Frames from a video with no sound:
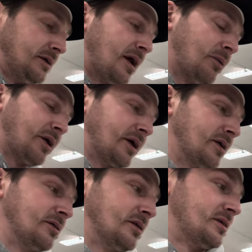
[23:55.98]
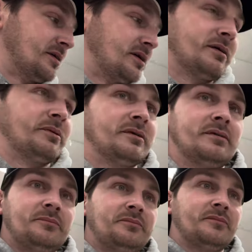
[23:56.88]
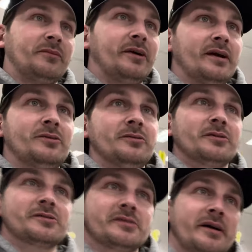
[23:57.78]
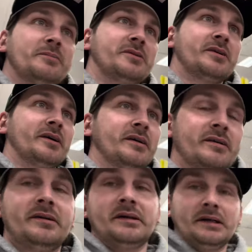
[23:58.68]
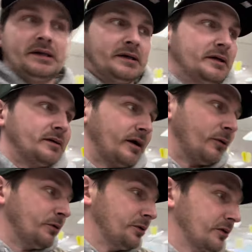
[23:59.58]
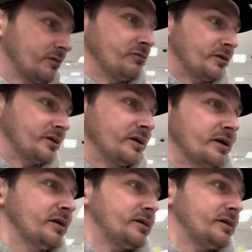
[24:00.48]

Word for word: Yeah, we're not getting that today. Slime. Come on. We're not doing no slime today. All right, what are we looking for today?